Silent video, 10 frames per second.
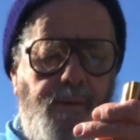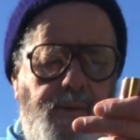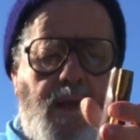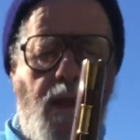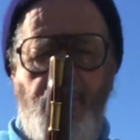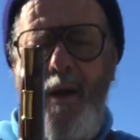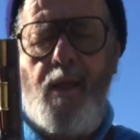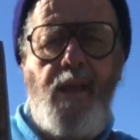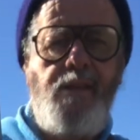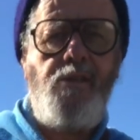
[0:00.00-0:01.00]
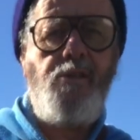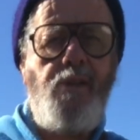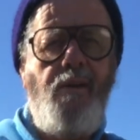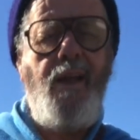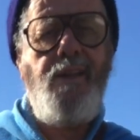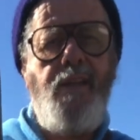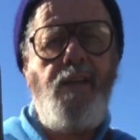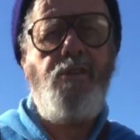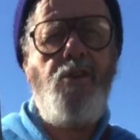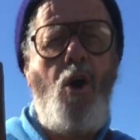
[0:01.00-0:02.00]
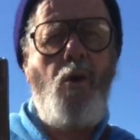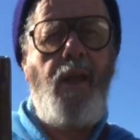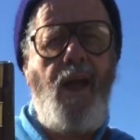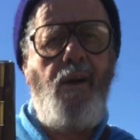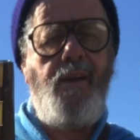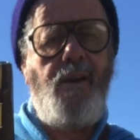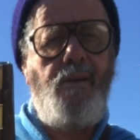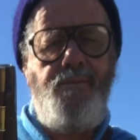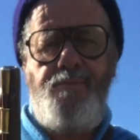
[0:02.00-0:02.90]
yeah, I think just everything's getting soggy out here.